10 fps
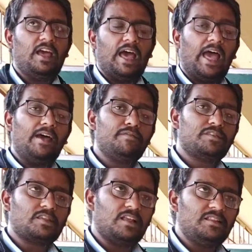have
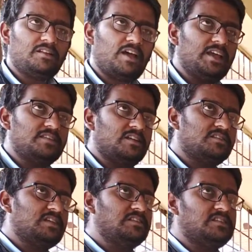sunrise and
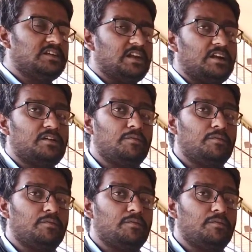sunset at